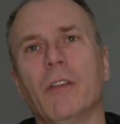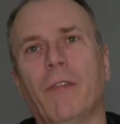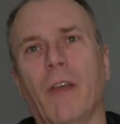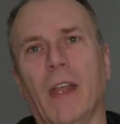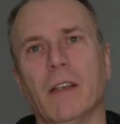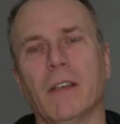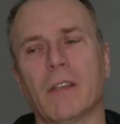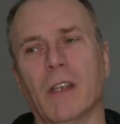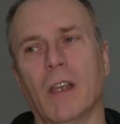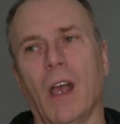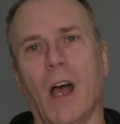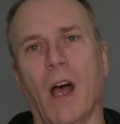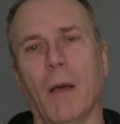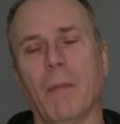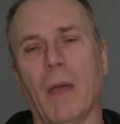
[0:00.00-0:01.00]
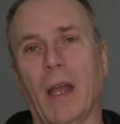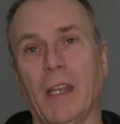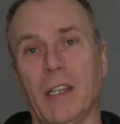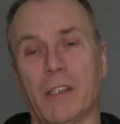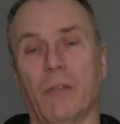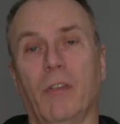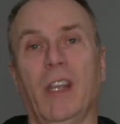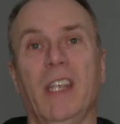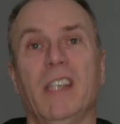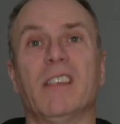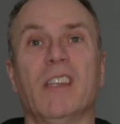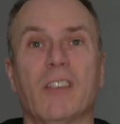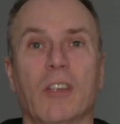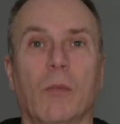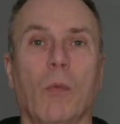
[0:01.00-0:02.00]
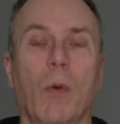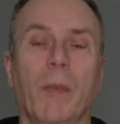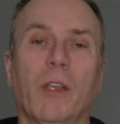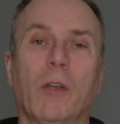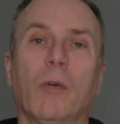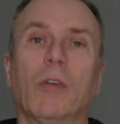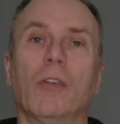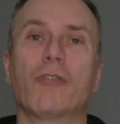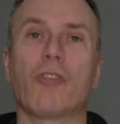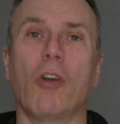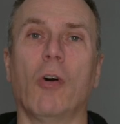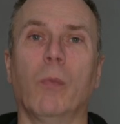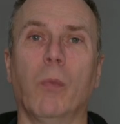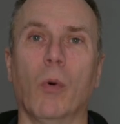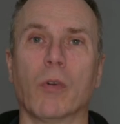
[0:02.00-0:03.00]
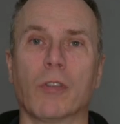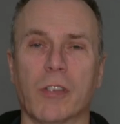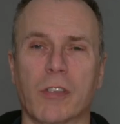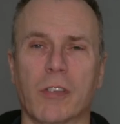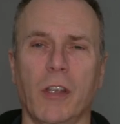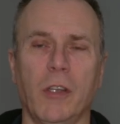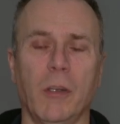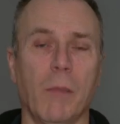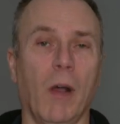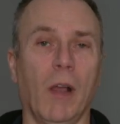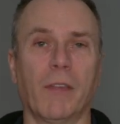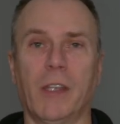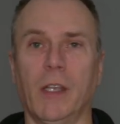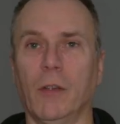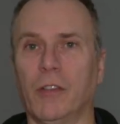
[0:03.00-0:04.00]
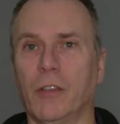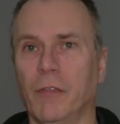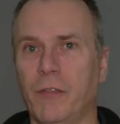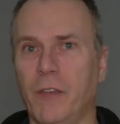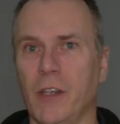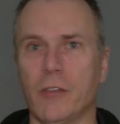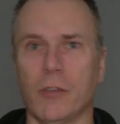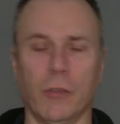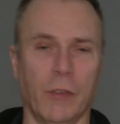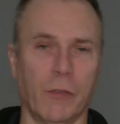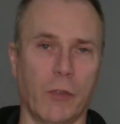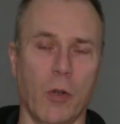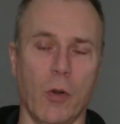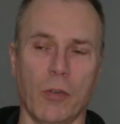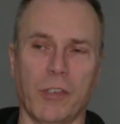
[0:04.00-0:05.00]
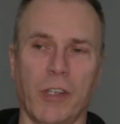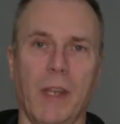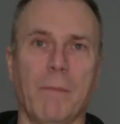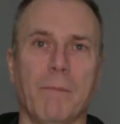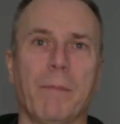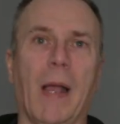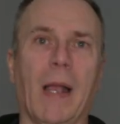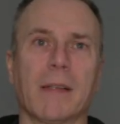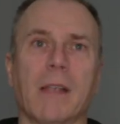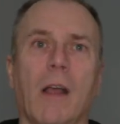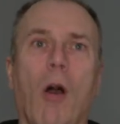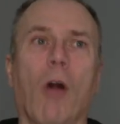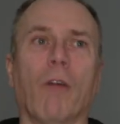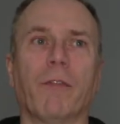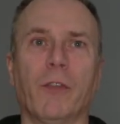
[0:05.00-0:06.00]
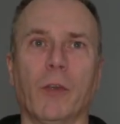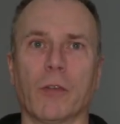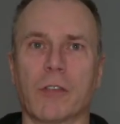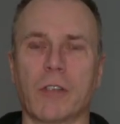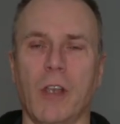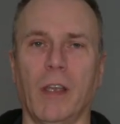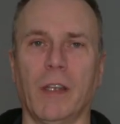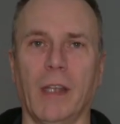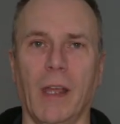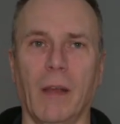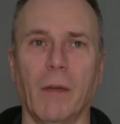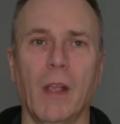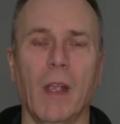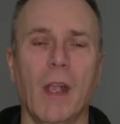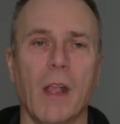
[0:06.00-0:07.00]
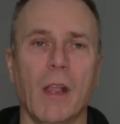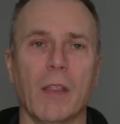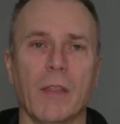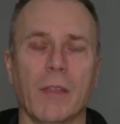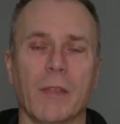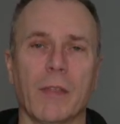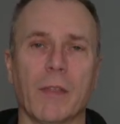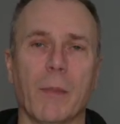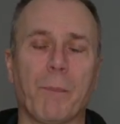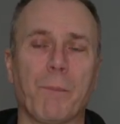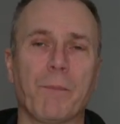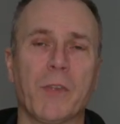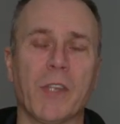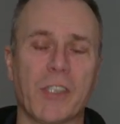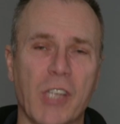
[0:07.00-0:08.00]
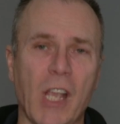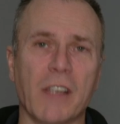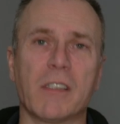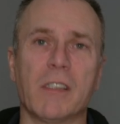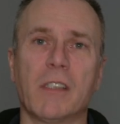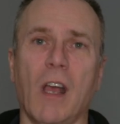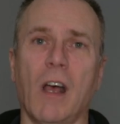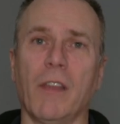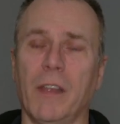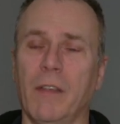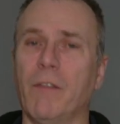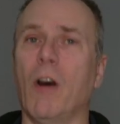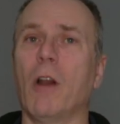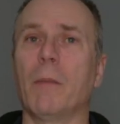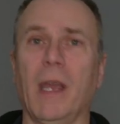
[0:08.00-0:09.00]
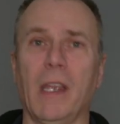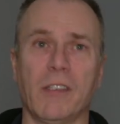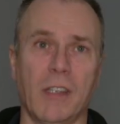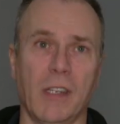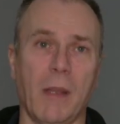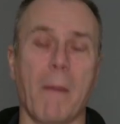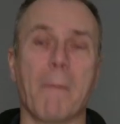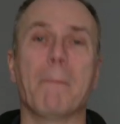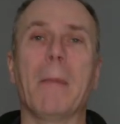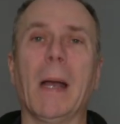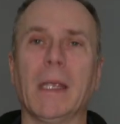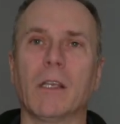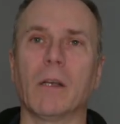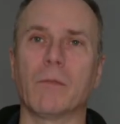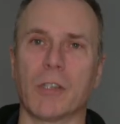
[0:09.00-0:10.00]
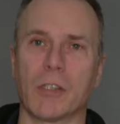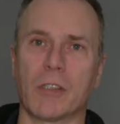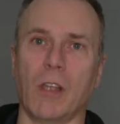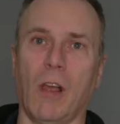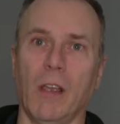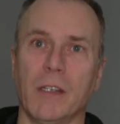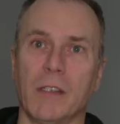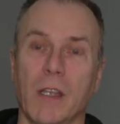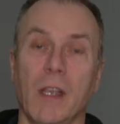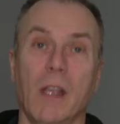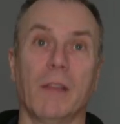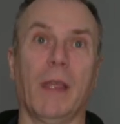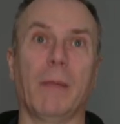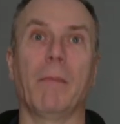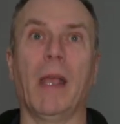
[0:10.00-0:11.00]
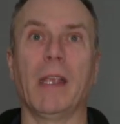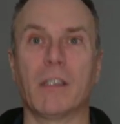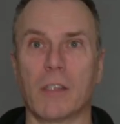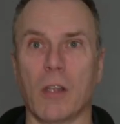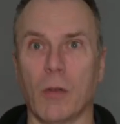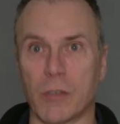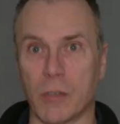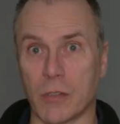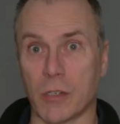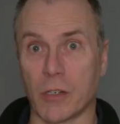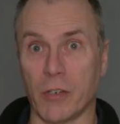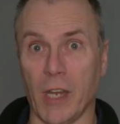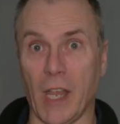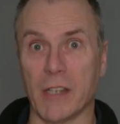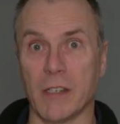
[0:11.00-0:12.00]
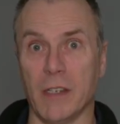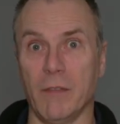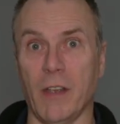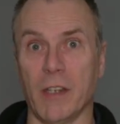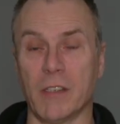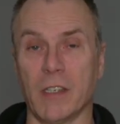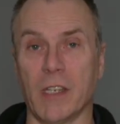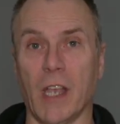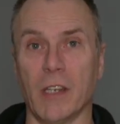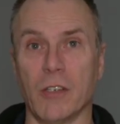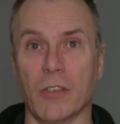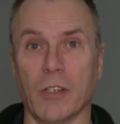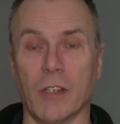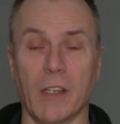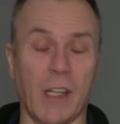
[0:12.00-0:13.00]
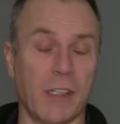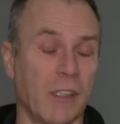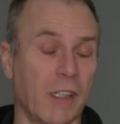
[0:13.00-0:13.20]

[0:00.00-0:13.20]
event, and it's a release into what we call controlled water, so you might have killed some fish or you've caused an impact off your site now. The chances are the Environment Agency may come to site, they may start to create an investigation. That's